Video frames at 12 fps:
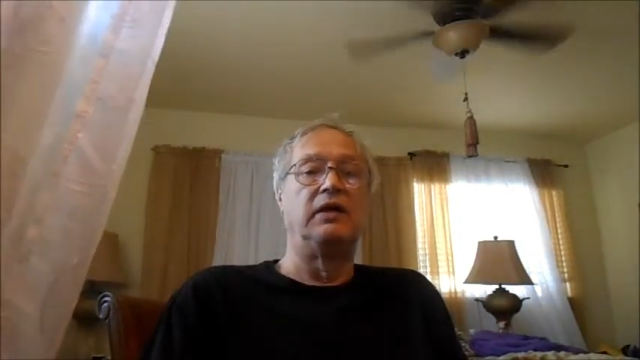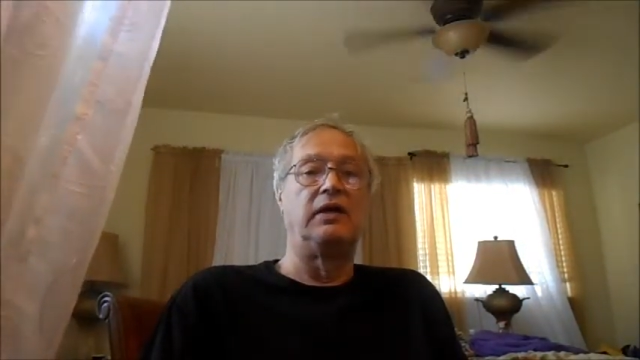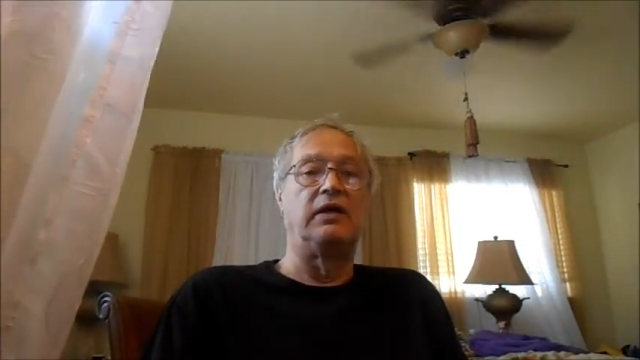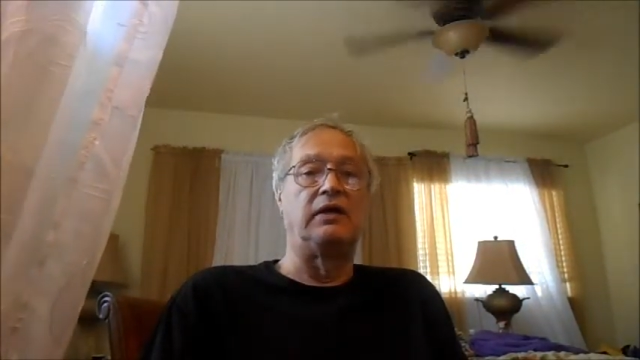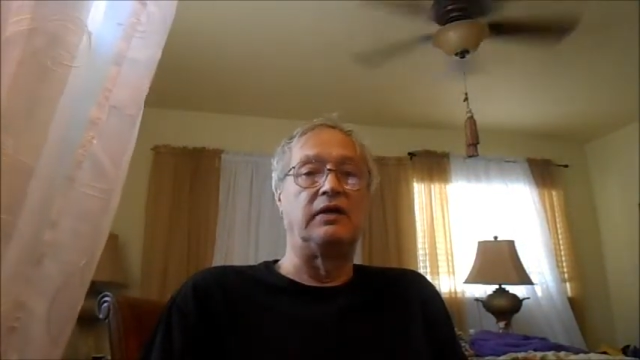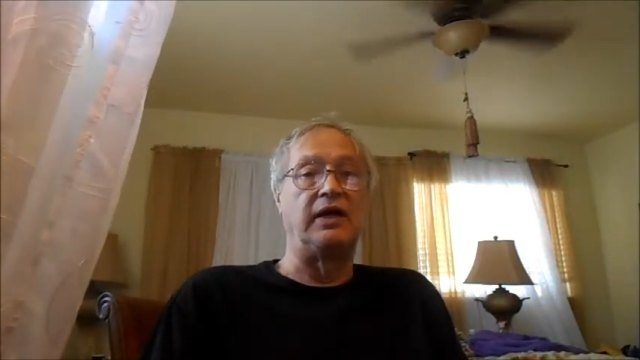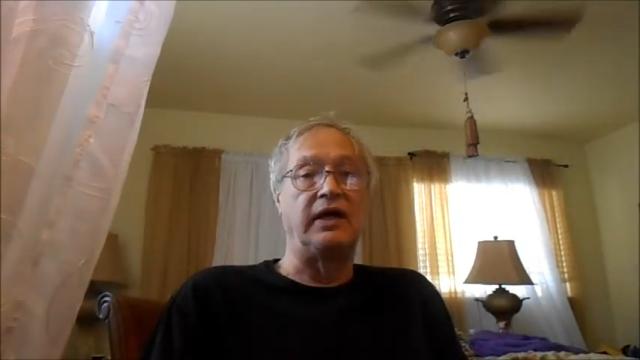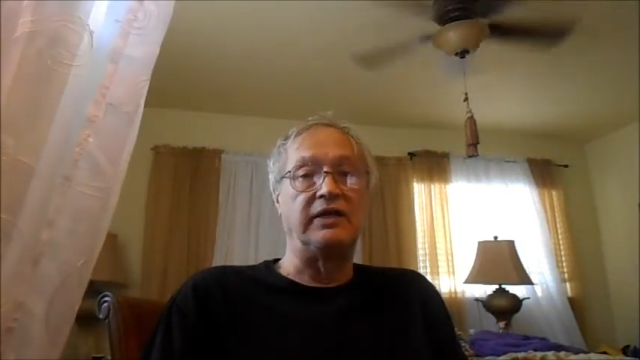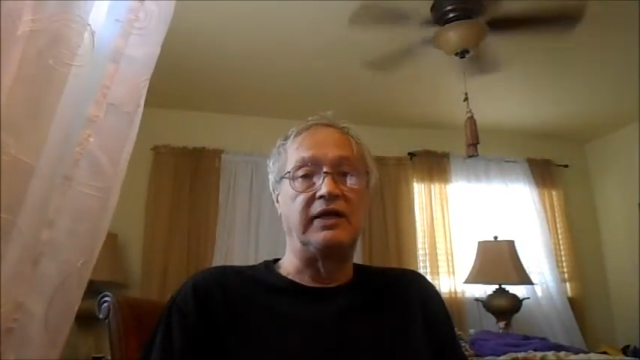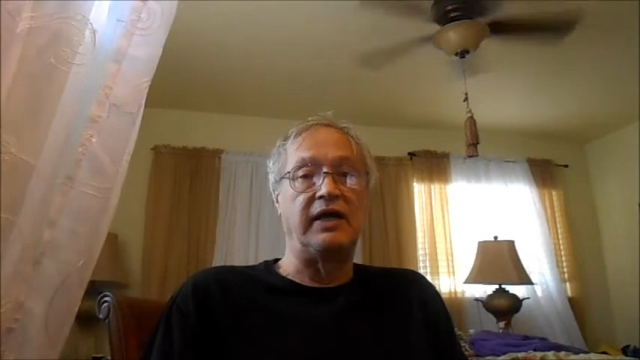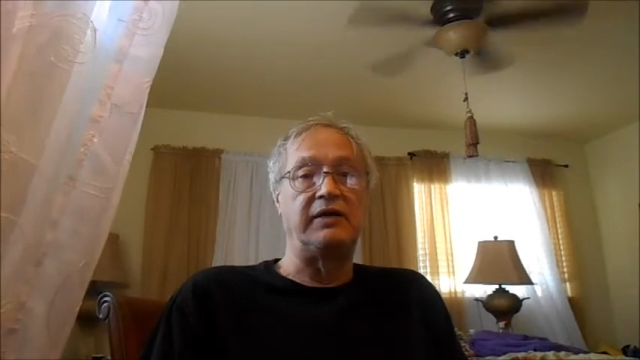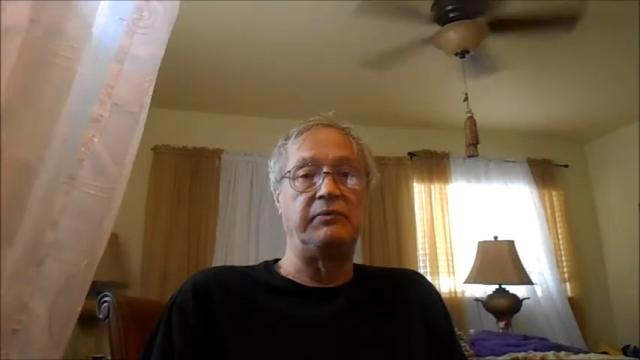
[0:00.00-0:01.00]
uh,
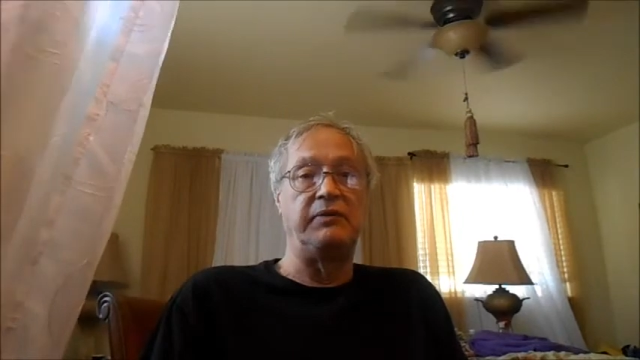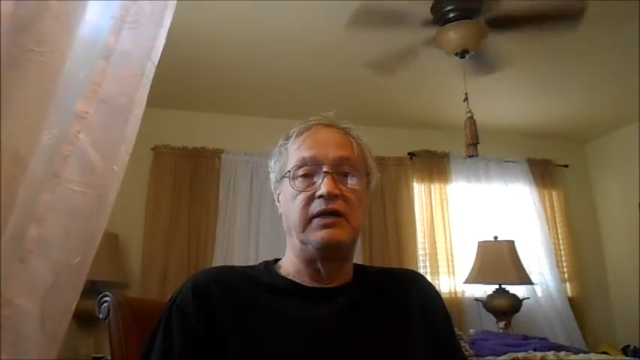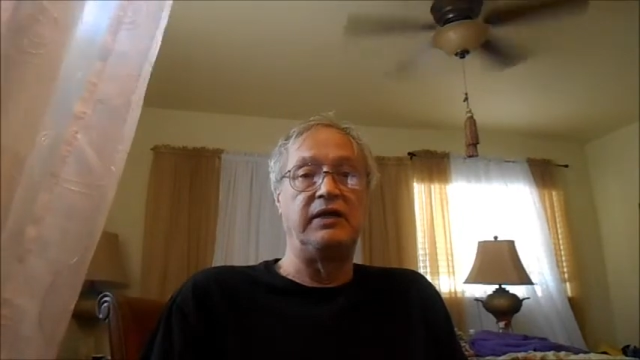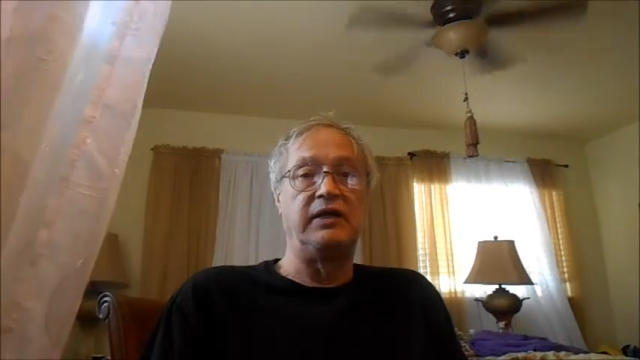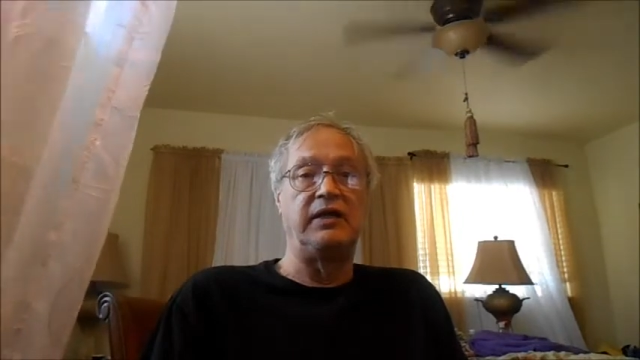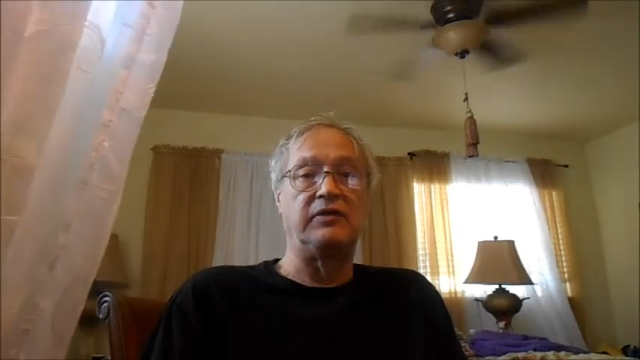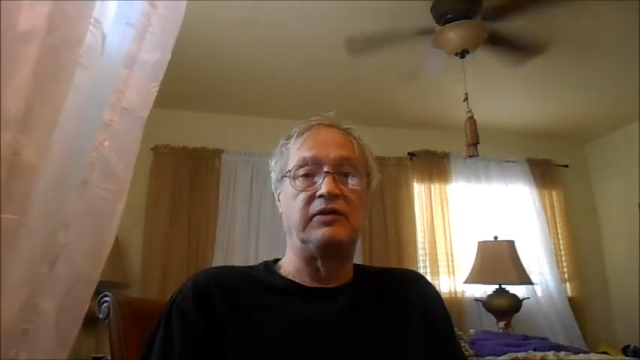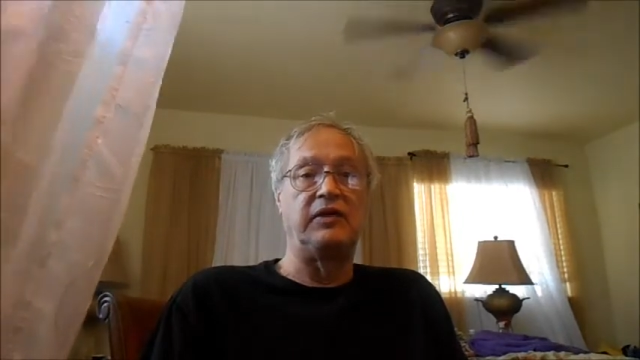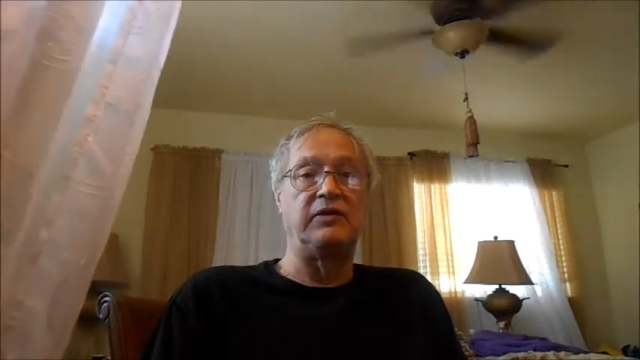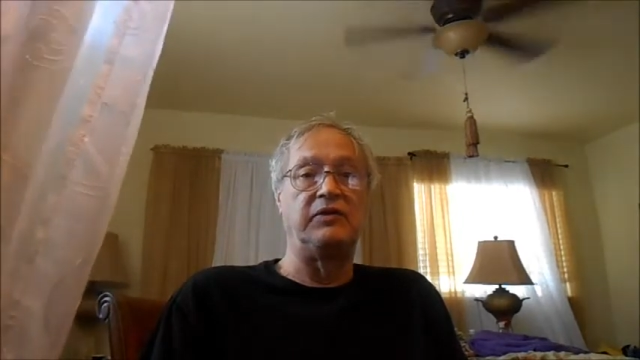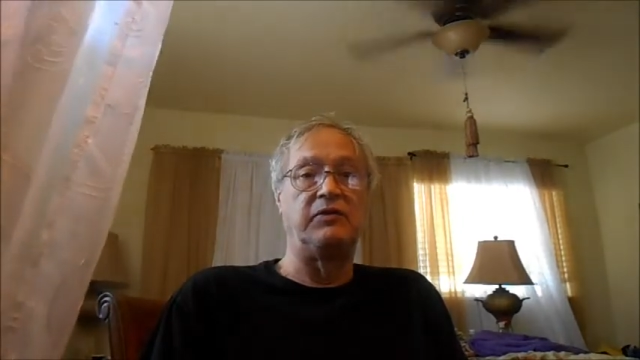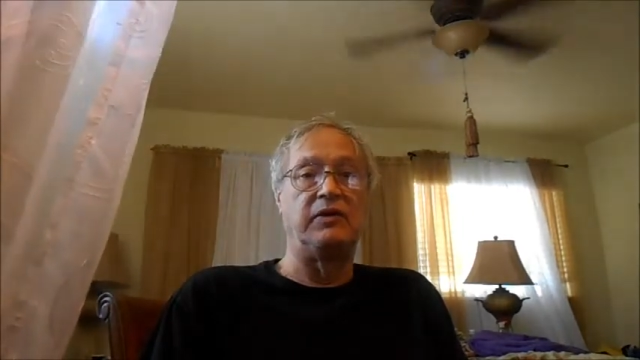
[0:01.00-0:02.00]
contact me and I'll tell
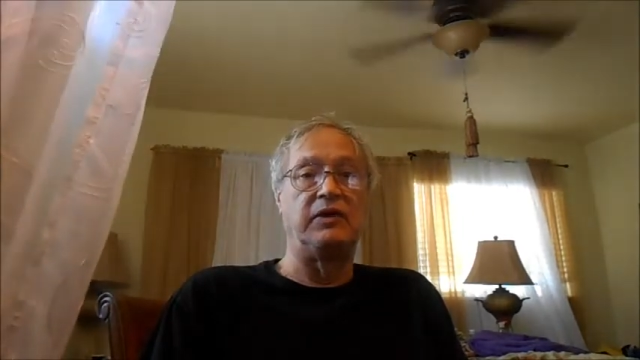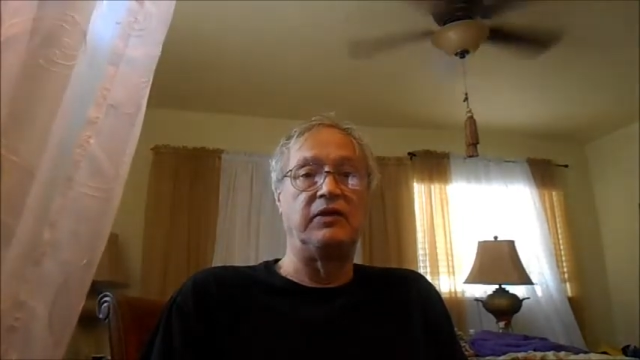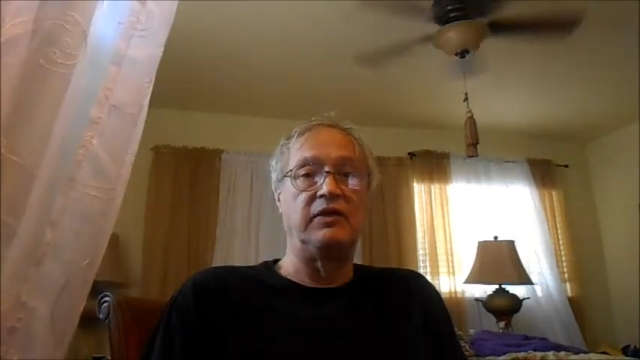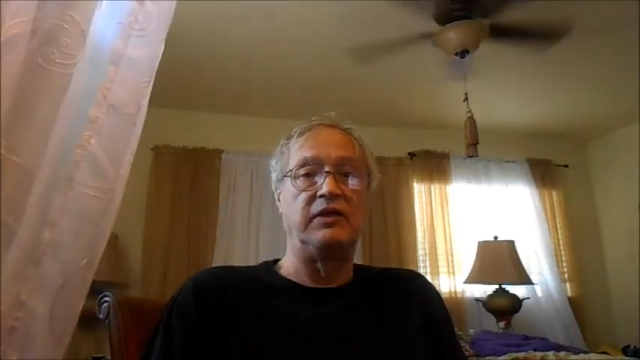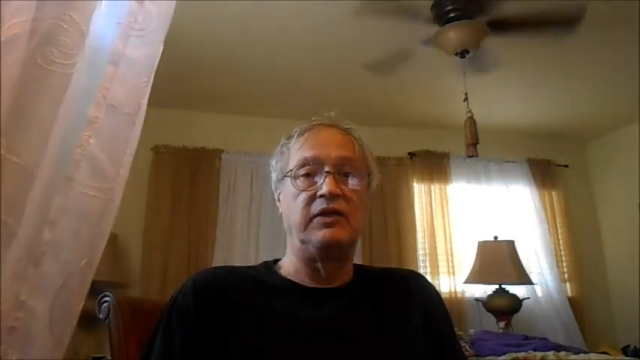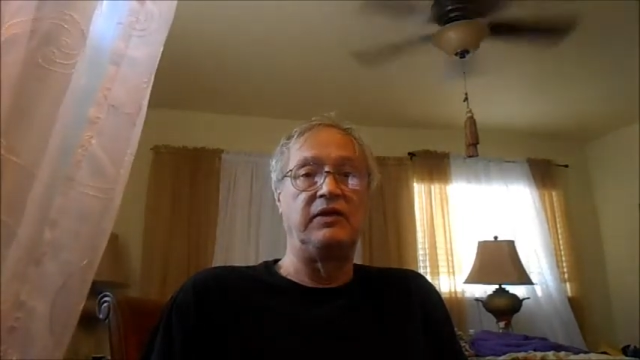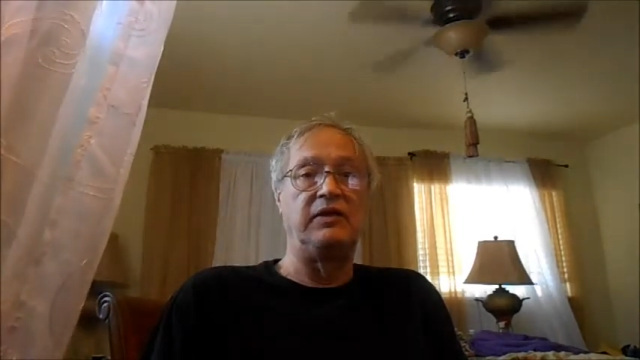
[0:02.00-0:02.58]
you where the